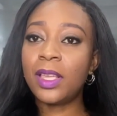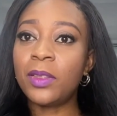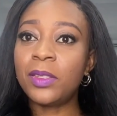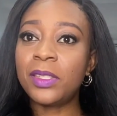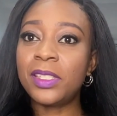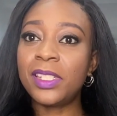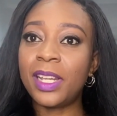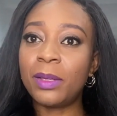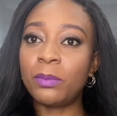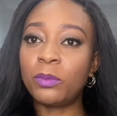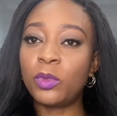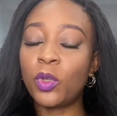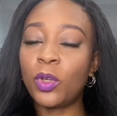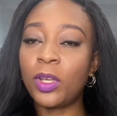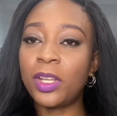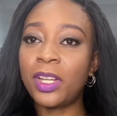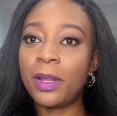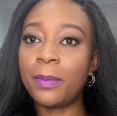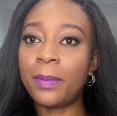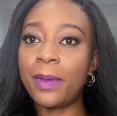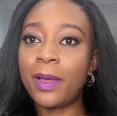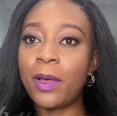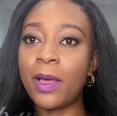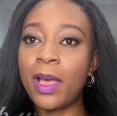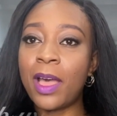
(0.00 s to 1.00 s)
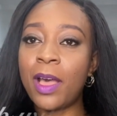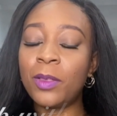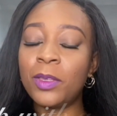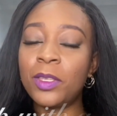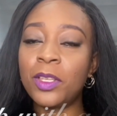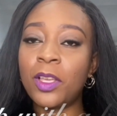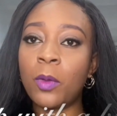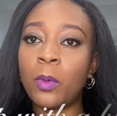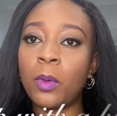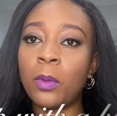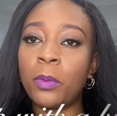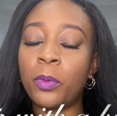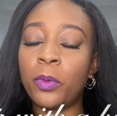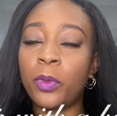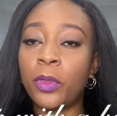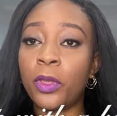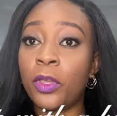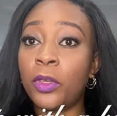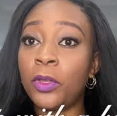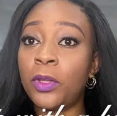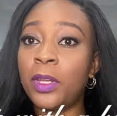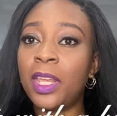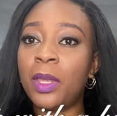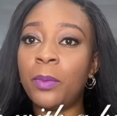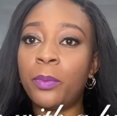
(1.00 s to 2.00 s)
today I'm talking about how to come up with a
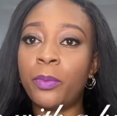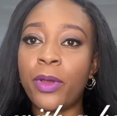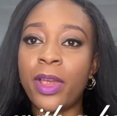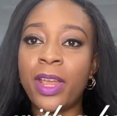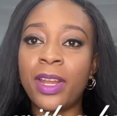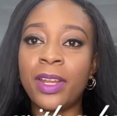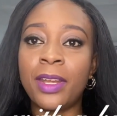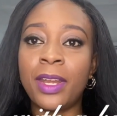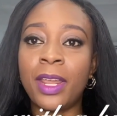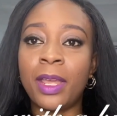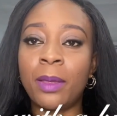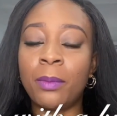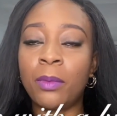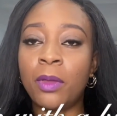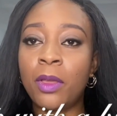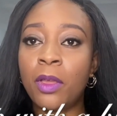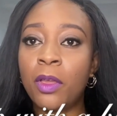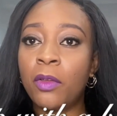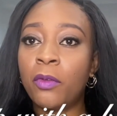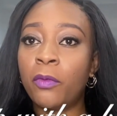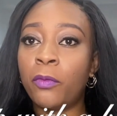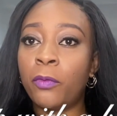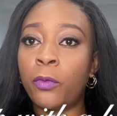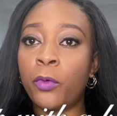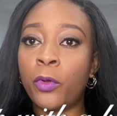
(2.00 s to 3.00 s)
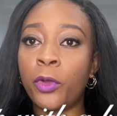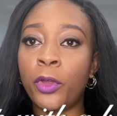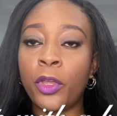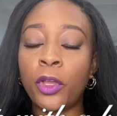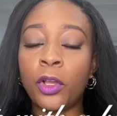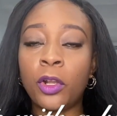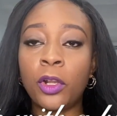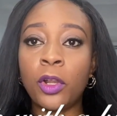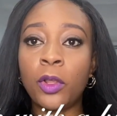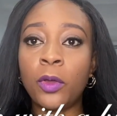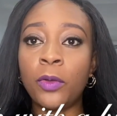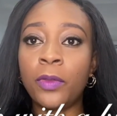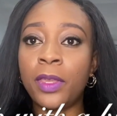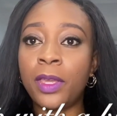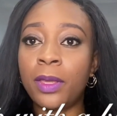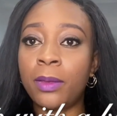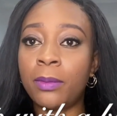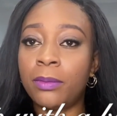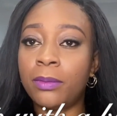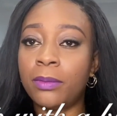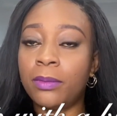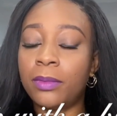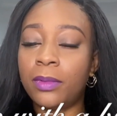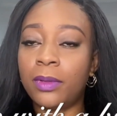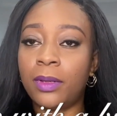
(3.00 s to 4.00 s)
unique brand name for your clothing
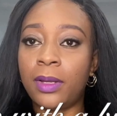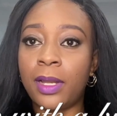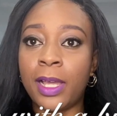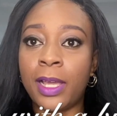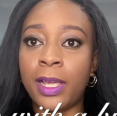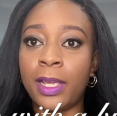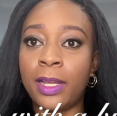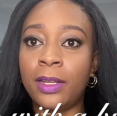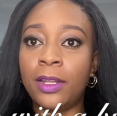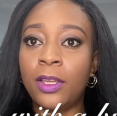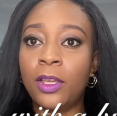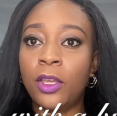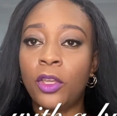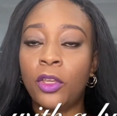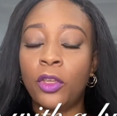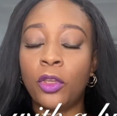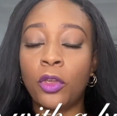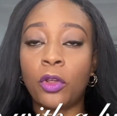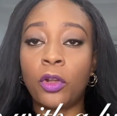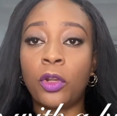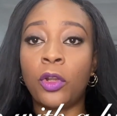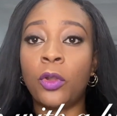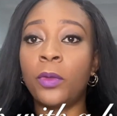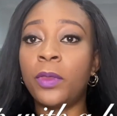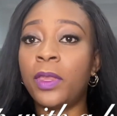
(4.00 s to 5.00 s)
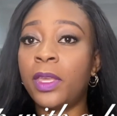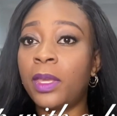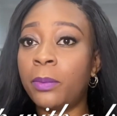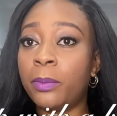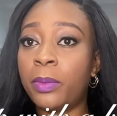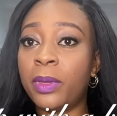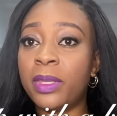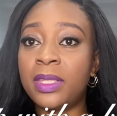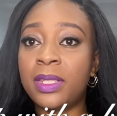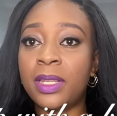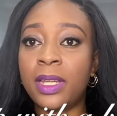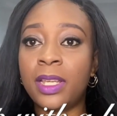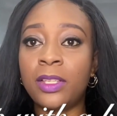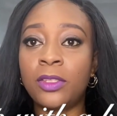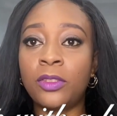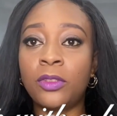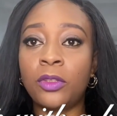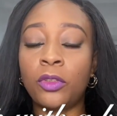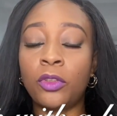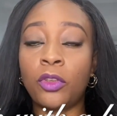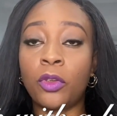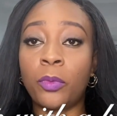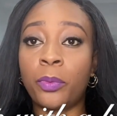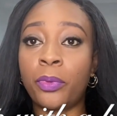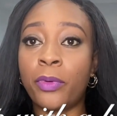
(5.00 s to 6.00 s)
line, your clothing business,
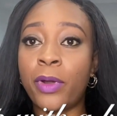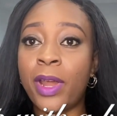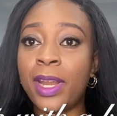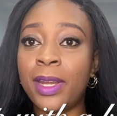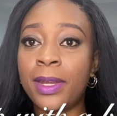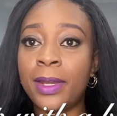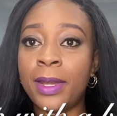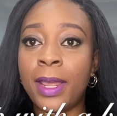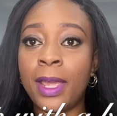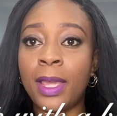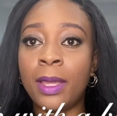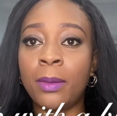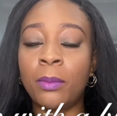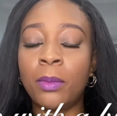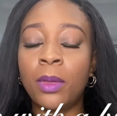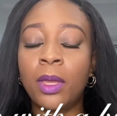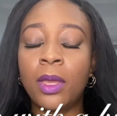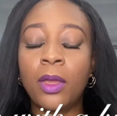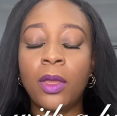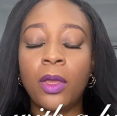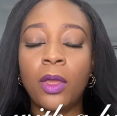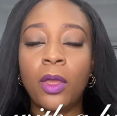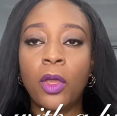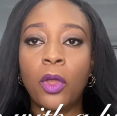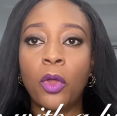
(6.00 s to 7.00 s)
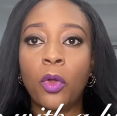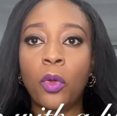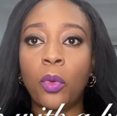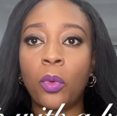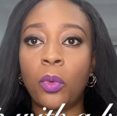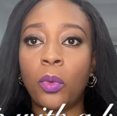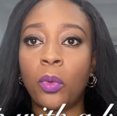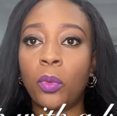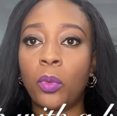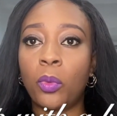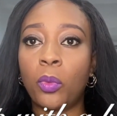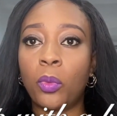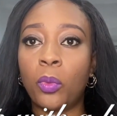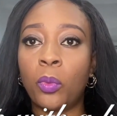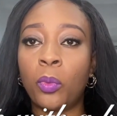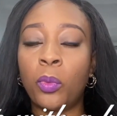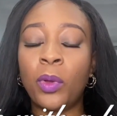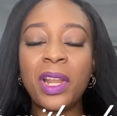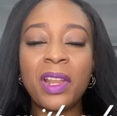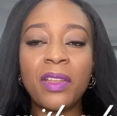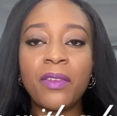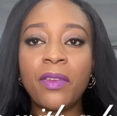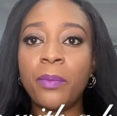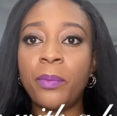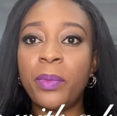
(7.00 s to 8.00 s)
your brand name,
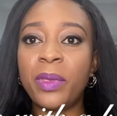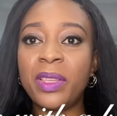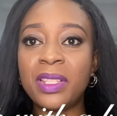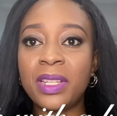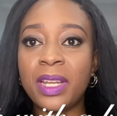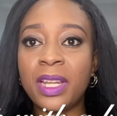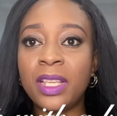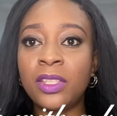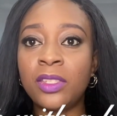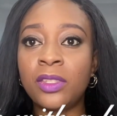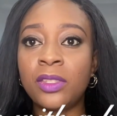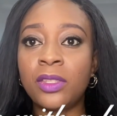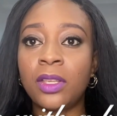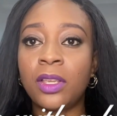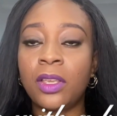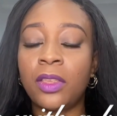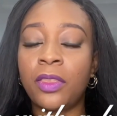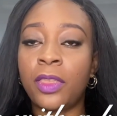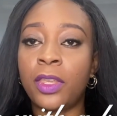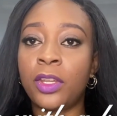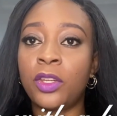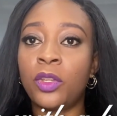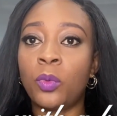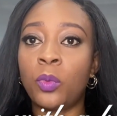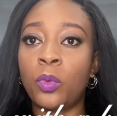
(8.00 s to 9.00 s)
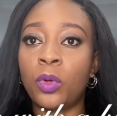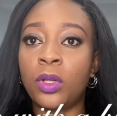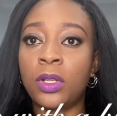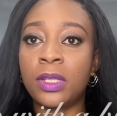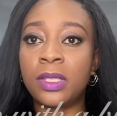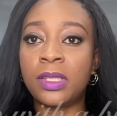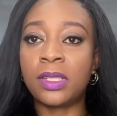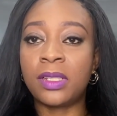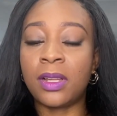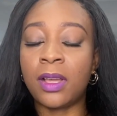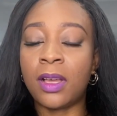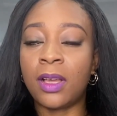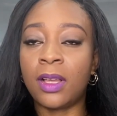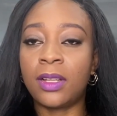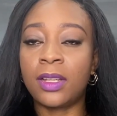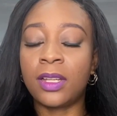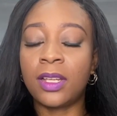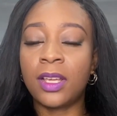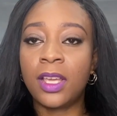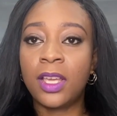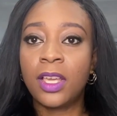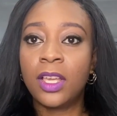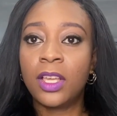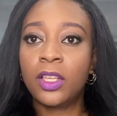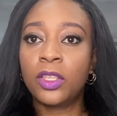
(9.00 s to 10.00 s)
whatever business that you want to start.
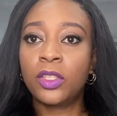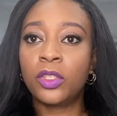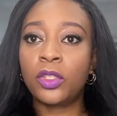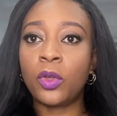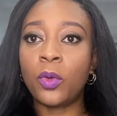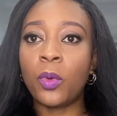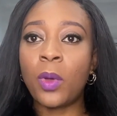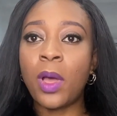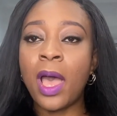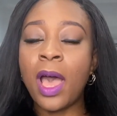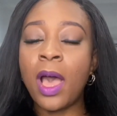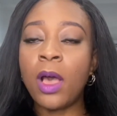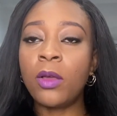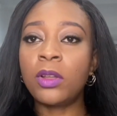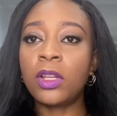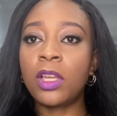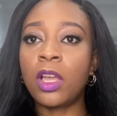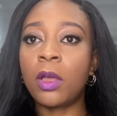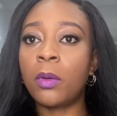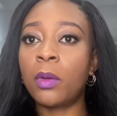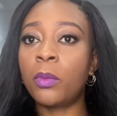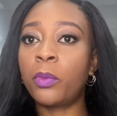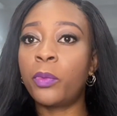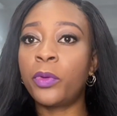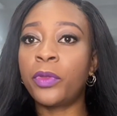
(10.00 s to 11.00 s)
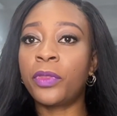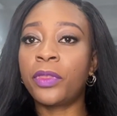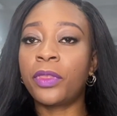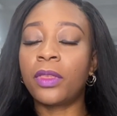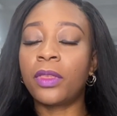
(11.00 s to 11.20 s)
So how to come up with